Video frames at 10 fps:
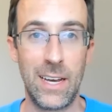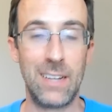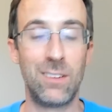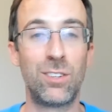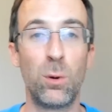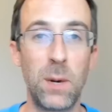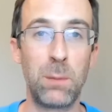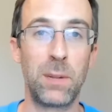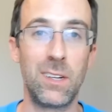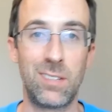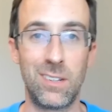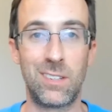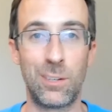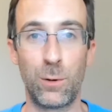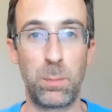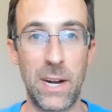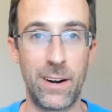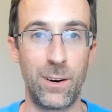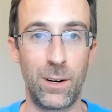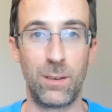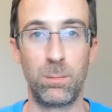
in so many places to repair